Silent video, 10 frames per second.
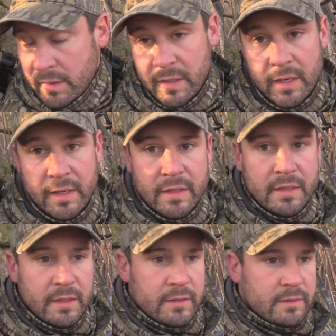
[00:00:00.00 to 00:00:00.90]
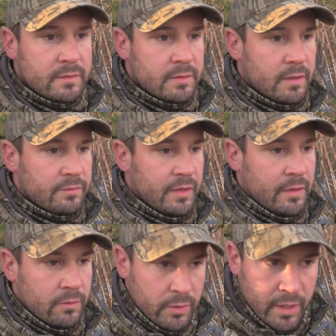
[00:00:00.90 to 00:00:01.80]
And I did. I
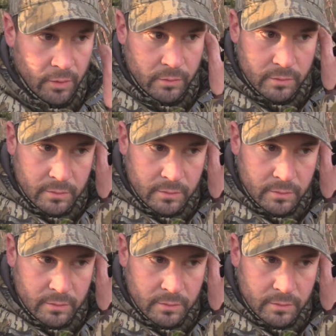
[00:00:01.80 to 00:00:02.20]
found a red oak.